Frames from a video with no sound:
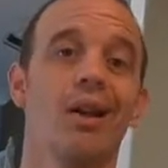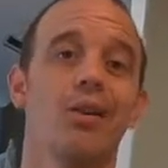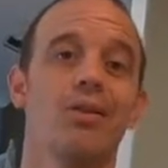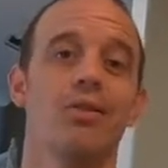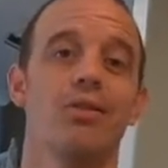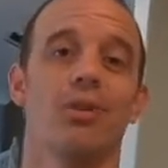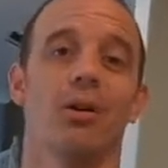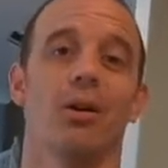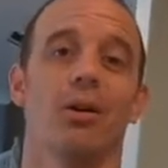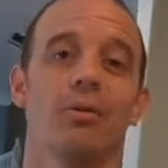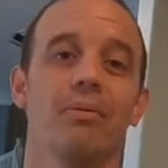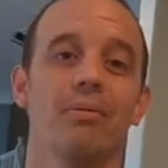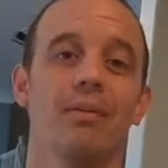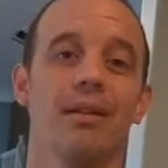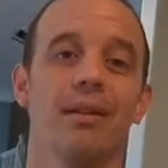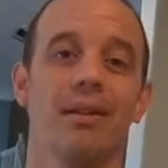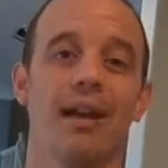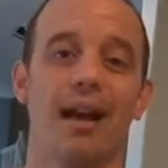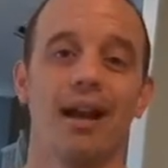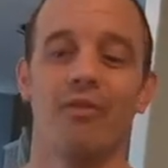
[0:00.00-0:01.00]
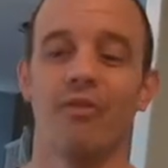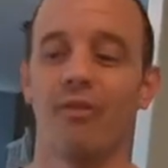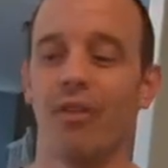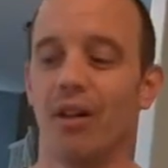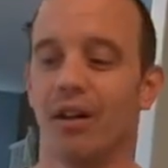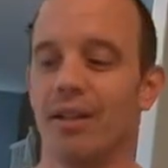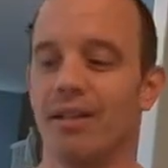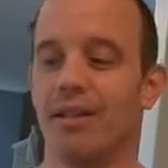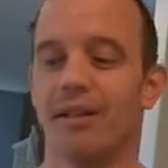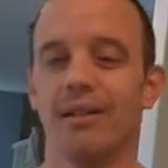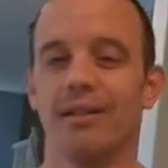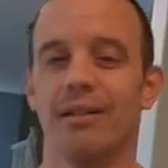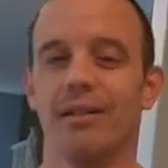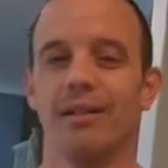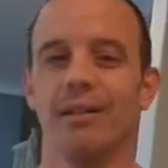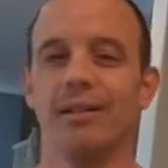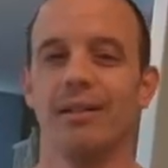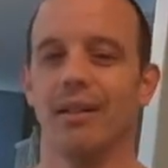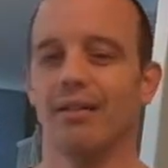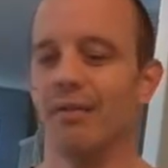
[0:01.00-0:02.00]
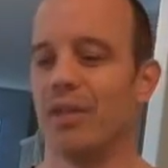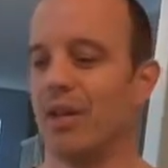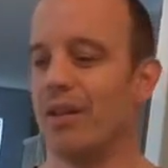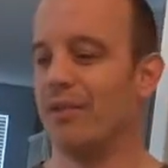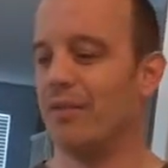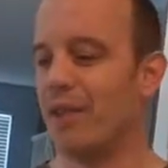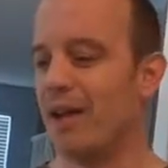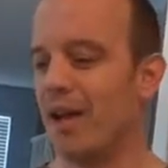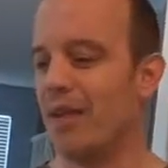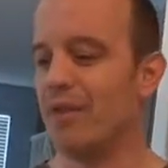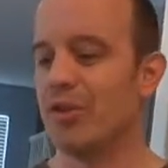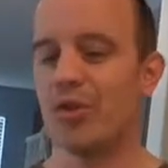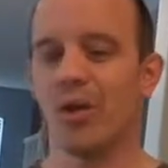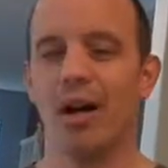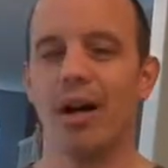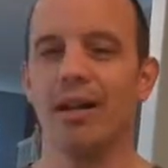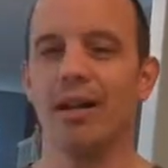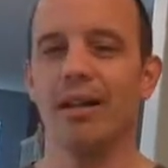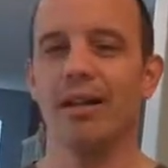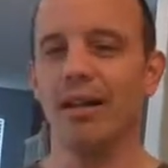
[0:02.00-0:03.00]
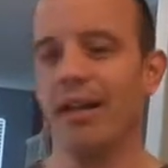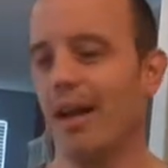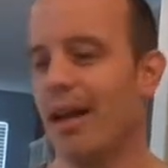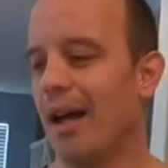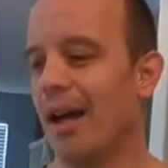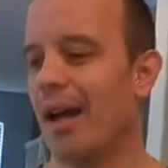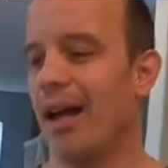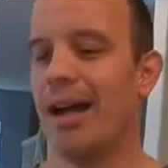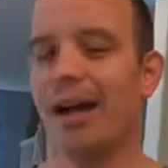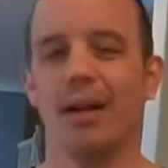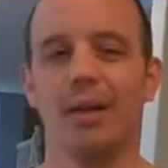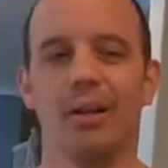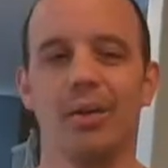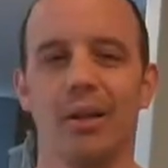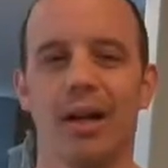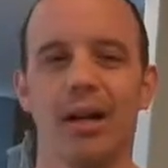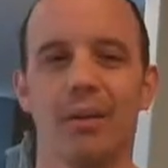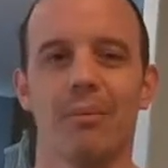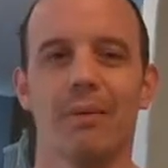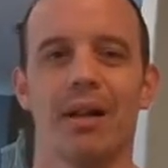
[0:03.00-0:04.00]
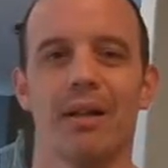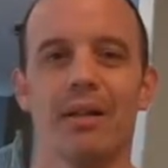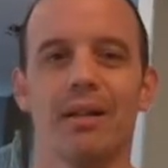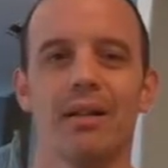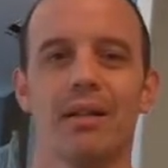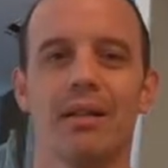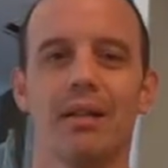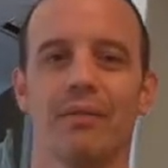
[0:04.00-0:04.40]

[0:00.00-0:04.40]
So have fun. If you haven't tried it, I highly recommend it.